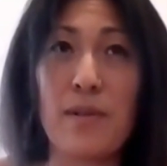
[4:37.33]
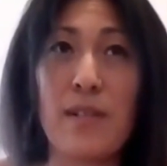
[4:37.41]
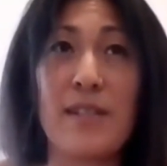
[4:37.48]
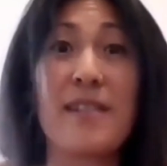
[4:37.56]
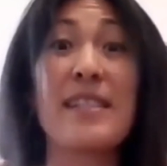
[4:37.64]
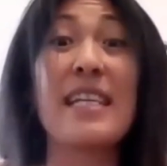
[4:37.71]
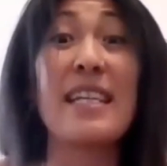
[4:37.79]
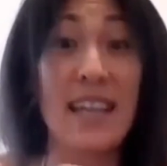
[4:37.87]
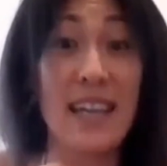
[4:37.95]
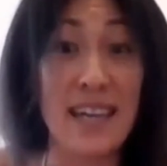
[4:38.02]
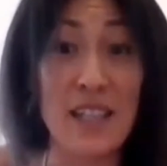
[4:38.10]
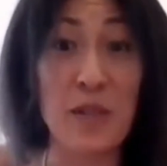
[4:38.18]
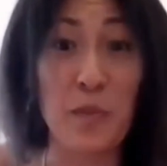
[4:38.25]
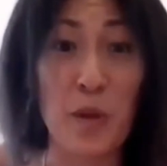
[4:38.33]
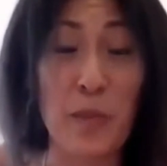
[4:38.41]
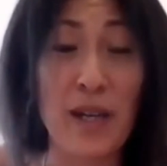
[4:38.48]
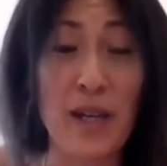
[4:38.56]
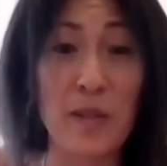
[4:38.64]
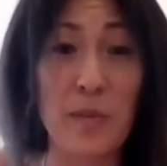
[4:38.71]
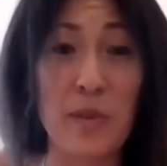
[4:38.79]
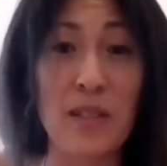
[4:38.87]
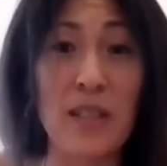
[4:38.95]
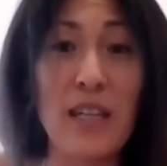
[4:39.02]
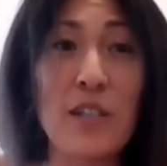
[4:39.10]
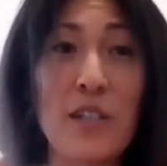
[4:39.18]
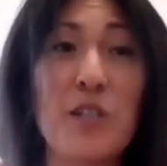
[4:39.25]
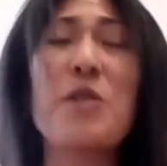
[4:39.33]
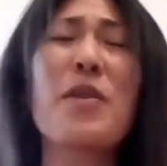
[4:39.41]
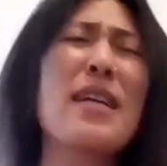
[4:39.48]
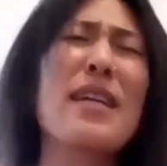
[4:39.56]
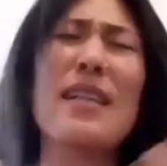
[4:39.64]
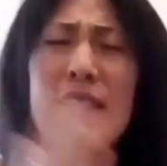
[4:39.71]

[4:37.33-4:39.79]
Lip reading: see that it is more possible to do that,